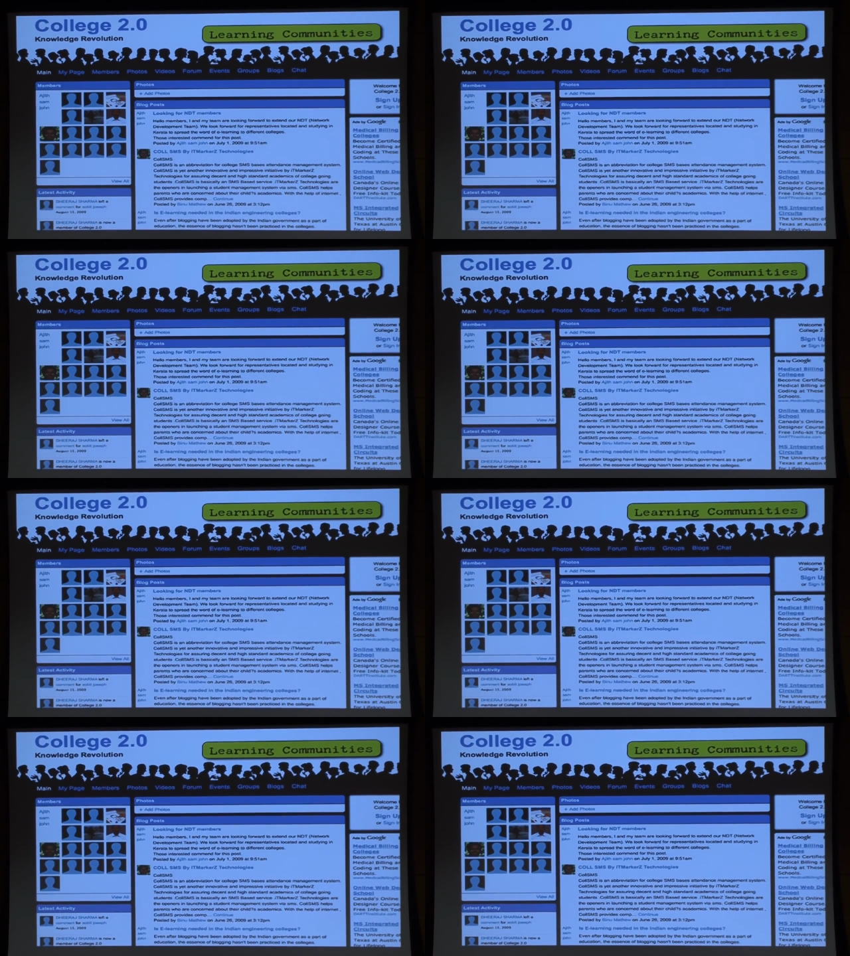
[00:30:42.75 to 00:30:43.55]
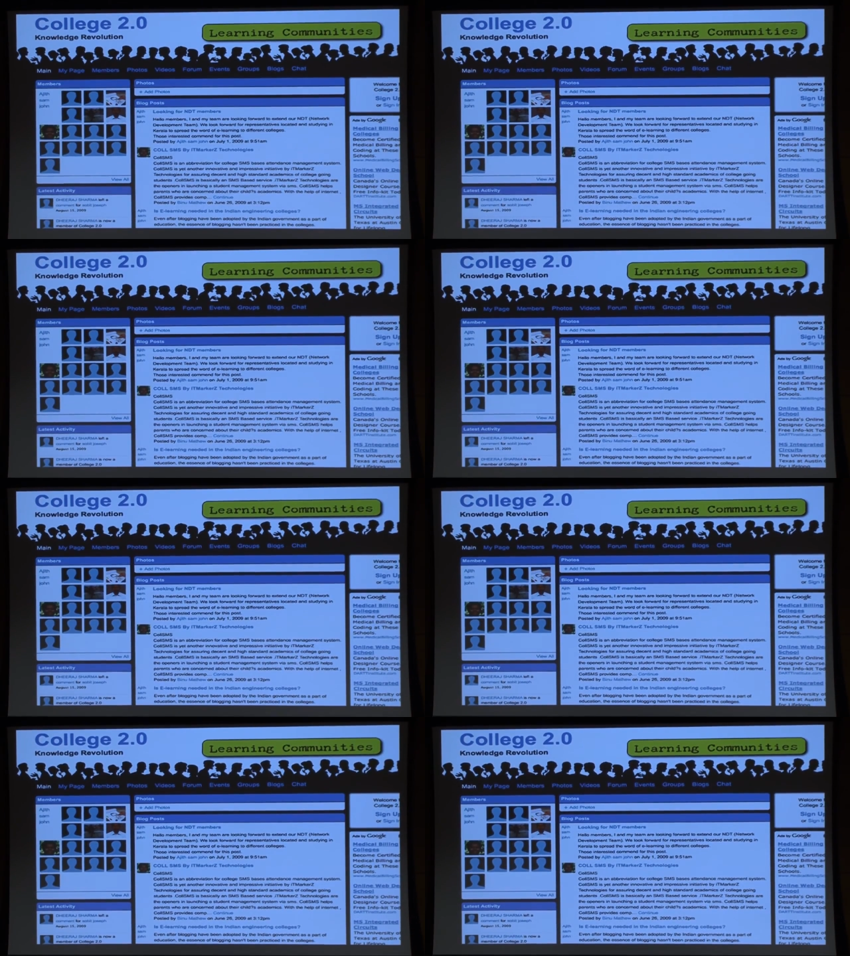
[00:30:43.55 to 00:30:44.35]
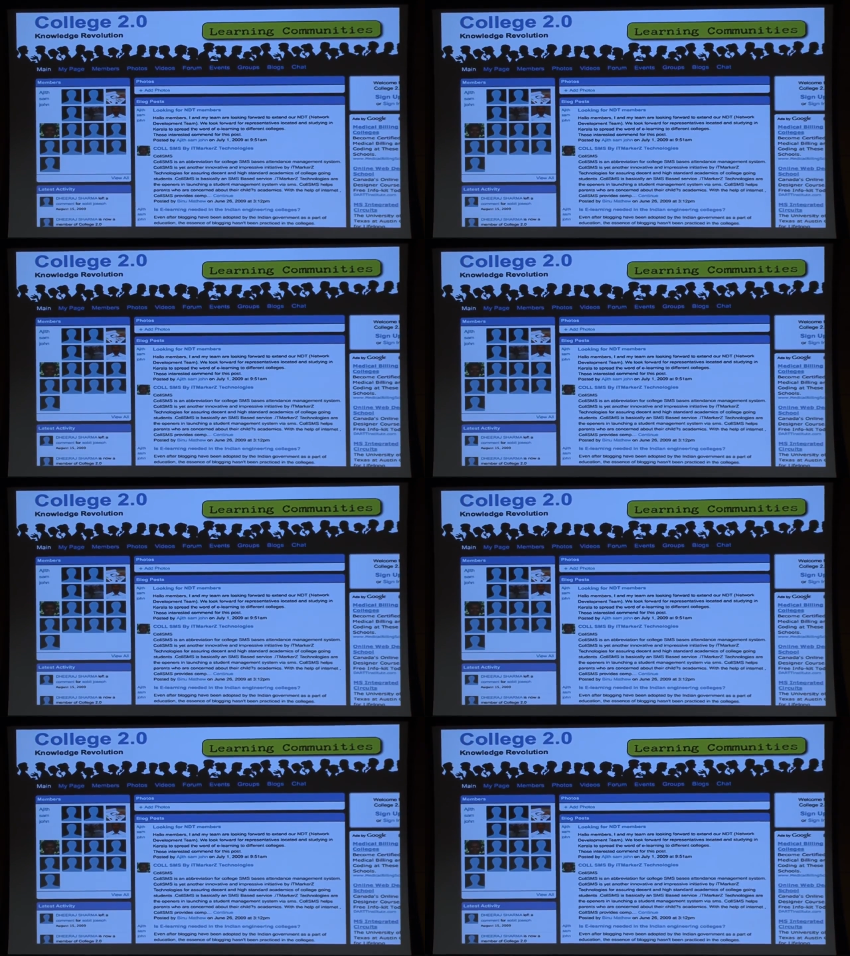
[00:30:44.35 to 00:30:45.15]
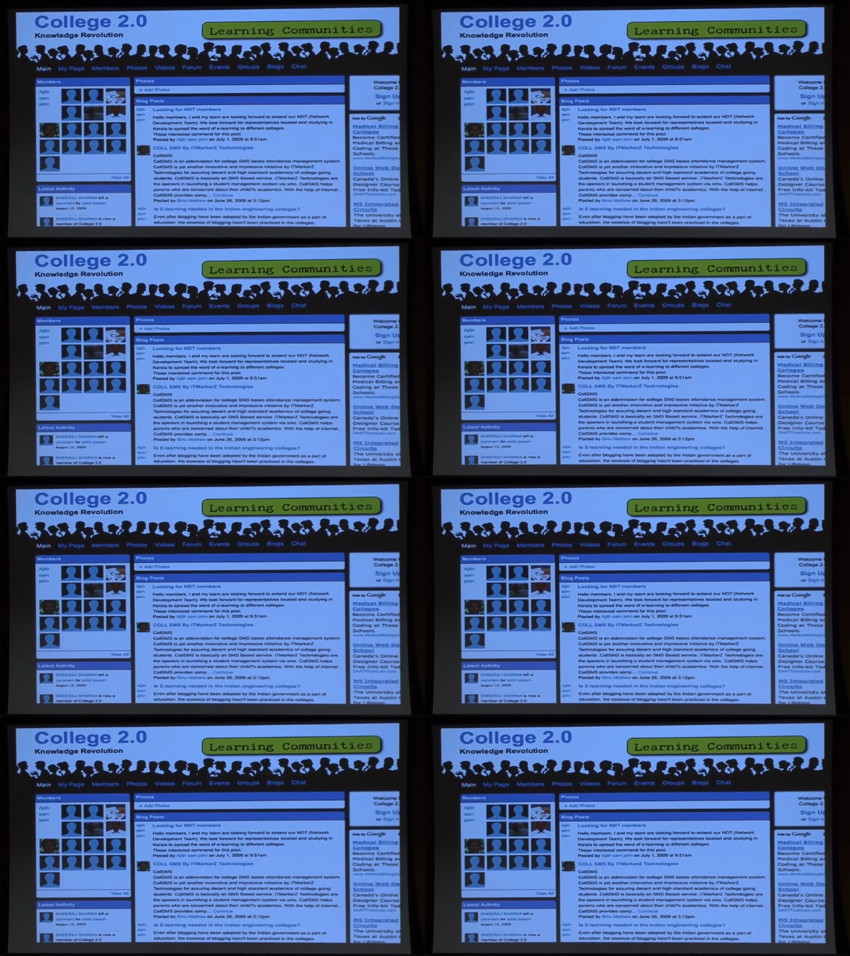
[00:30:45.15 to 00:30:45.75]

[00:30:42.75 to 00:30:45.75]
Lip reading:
Nobody's mouth can be seen.